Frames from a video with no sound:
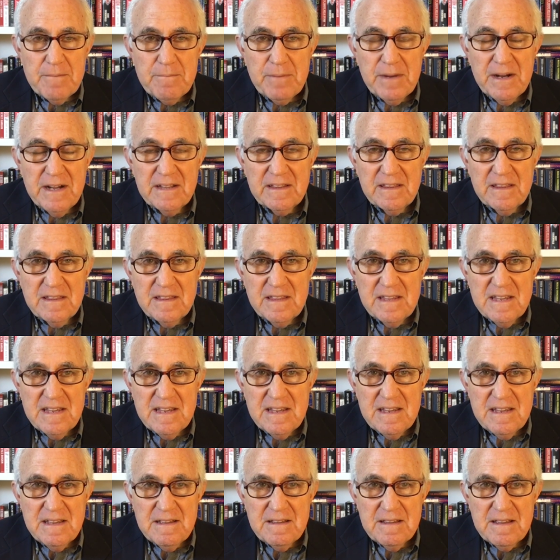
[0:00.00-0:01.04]
but
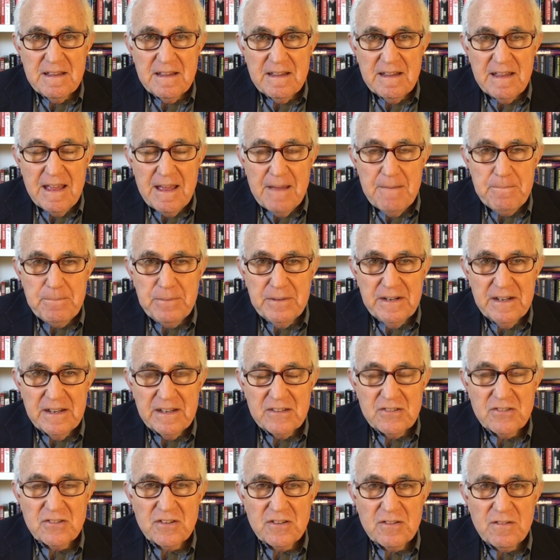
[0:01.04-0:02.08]
the
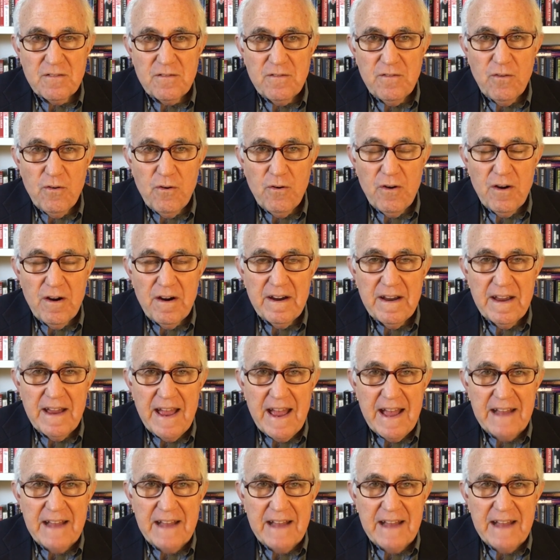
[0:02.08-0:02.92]
impetus for